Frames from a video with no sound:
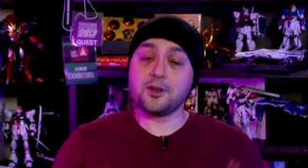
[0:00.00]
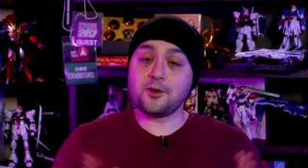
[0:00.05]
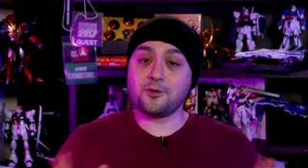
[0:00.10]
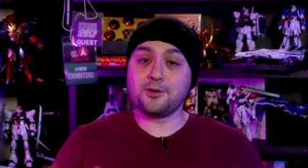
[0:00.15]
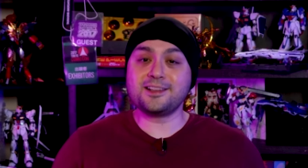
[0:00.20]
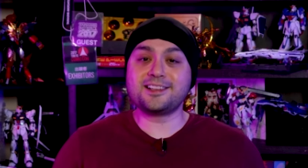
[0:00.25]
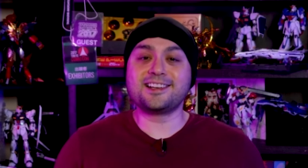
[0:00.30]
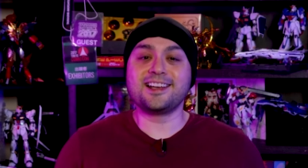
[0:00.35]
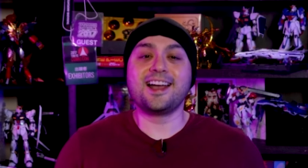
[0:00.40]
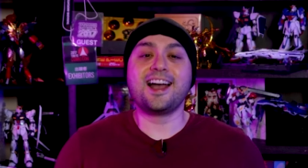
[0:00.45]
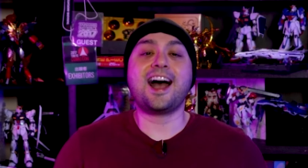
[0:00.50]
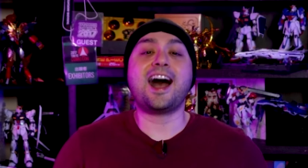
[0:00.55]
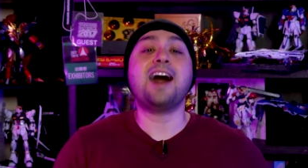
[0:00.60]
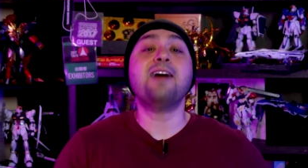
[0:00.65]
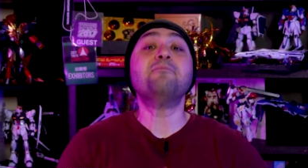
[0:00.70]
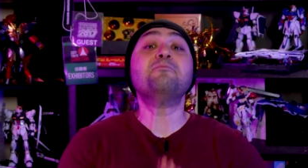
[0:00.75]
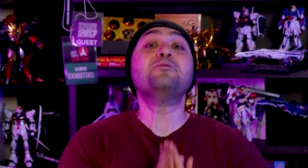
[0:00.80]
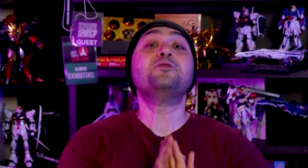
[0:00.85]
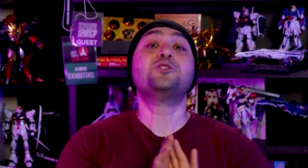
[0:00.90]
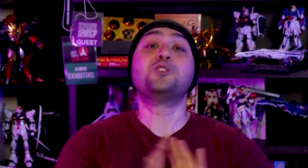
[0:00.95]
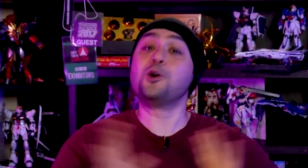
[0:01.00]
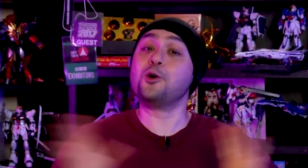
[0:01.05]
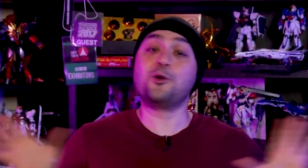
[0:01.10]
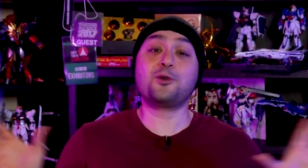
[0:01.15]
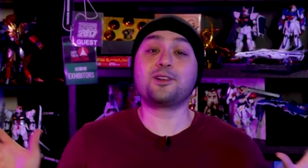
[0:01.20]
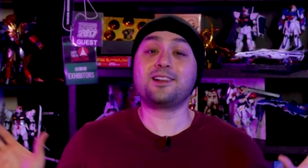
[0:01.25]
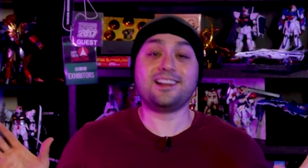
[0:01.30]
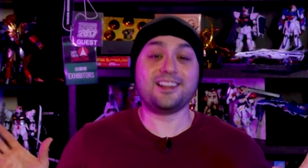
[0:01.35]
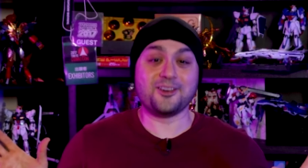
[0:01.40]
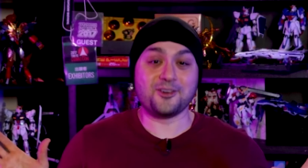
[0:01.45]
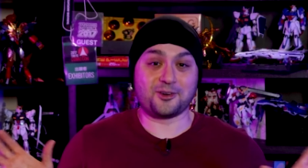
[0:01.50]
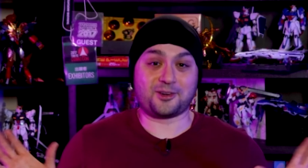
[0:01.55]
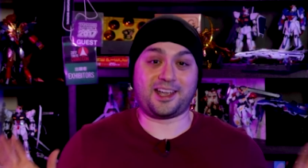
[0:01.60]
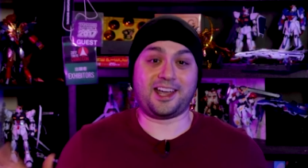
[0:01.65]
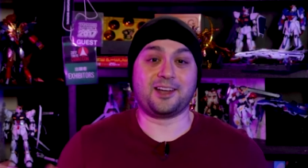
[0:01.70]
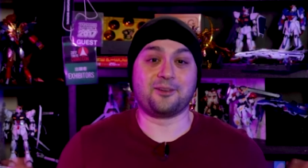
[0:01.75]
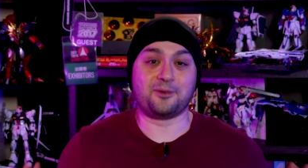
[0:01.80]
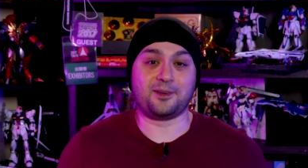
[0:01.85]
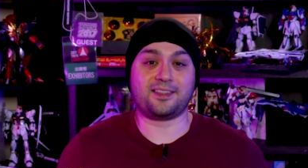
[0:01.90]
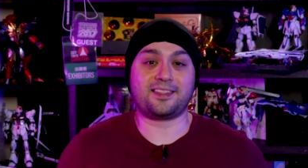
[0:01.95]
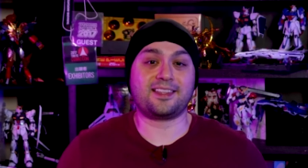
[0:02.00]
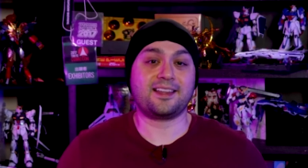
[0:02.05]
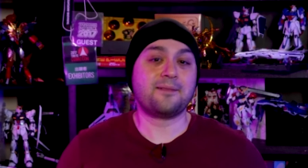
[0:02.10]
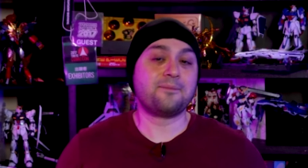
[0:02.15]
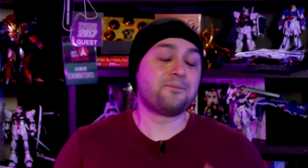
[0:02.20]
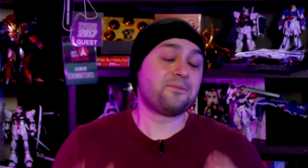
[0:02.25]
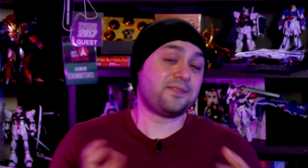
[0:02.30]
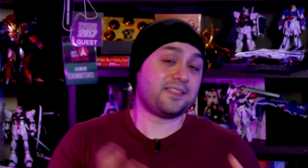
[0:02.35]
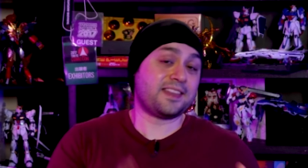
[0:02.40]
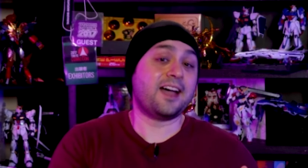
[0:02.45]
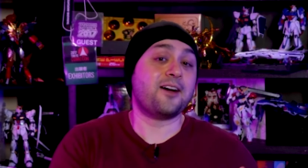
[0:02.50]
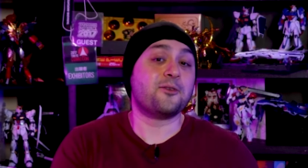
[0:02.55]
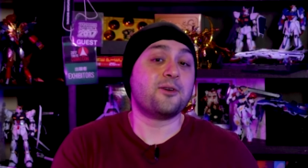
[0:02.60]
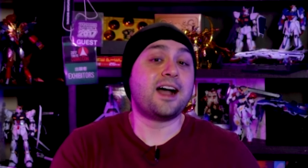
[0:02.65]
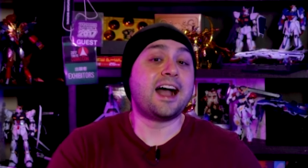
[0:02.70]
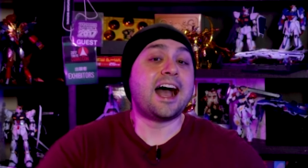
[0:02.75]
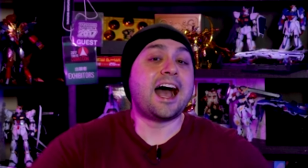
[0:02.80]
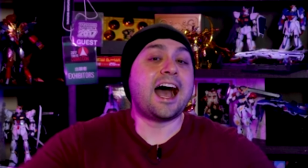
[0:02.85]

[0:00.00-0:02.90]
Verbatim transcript: which I'm totally okay with. Now,